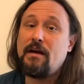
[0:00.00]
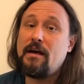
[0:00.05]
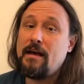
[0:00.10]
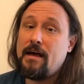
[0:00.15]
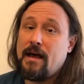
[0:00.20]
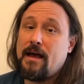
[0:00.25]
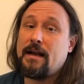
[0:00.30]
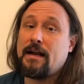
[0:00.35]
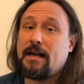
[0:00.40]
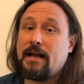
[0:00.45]

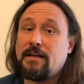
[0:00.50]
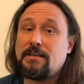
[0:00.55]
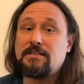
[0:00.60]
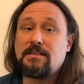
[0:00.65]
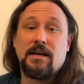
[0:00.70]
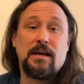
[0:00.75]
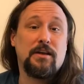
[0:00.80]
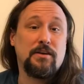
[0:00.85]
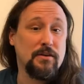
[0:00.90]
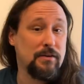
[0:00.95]
And I gotta
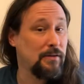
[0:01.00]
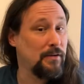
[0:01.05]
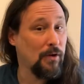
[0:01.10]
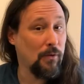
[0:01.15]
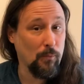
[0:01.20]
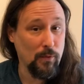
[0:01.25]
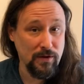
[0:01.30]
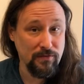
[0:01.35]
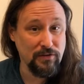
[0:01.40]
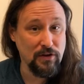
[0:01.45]
say,
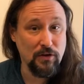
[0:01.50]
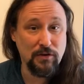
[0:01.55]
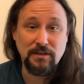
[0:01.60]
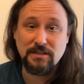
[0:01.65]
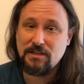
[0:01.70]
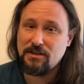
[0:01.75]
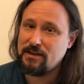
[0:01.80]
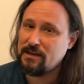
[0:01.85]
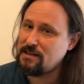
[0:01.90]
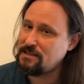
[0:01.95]
we've noticed that
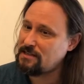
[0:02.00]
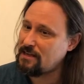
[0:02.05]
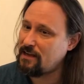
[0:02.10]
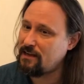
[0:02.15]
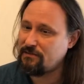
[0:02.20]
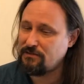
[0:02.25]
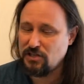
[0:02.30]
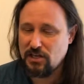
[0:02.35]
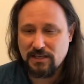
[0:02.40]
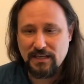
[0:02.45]
you guys have
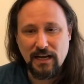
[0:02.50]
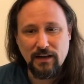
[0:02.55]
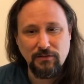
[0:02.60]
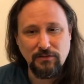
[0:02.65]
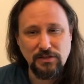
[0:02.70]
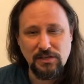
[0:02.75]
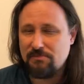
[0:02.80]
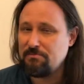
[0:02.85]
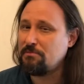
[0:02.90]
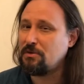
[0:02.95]
checked out
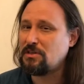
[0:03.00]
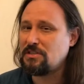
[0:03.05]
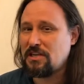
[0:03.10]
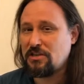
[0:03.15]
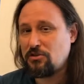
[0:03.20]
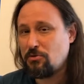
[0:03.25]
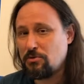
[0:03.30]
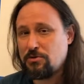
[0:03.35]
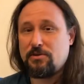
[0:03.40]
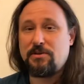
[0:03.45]
some books on
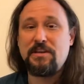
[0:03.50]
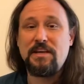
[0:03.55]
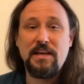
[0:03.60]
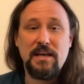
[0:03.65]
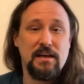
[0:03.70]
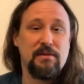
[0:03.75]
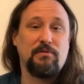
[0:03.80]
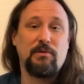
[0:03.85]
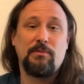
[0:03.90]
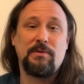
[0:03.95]
George
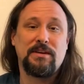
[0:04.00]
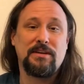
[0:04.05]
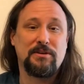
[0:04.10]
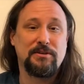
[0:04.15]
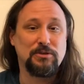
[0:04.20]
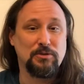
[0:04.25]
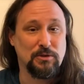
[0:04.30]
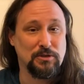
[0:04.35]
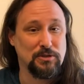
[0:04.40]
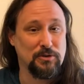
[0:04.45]
O'Keeffe when we did
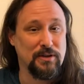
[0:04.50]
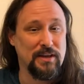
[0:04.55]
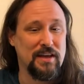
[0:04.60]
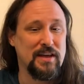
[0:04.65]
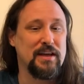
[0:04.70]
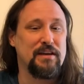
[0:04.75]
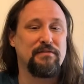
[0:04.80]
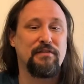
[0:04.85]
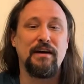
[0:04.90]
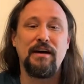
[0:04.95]
George
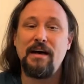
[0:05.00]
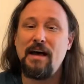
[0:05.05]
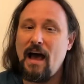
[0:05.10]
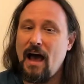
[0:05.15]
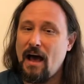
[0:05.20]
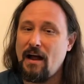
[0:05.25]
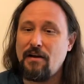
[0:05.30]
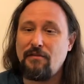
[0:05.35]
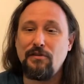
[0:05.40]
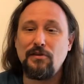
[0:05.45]
O'Keeffe,
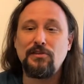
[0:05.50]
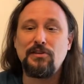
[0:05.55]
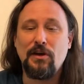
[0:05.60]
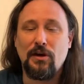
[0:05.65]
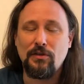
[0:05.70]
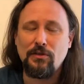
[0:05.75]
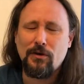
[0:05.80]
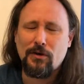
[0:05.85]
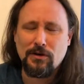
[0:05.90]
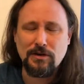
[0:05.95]
and a few of the
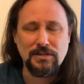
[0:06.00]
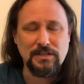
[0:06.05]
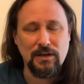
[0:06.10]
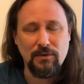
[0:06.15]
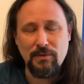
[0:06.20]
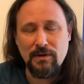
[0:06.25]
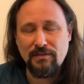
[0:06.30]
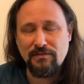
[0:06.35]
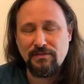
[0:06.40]
other artists that we've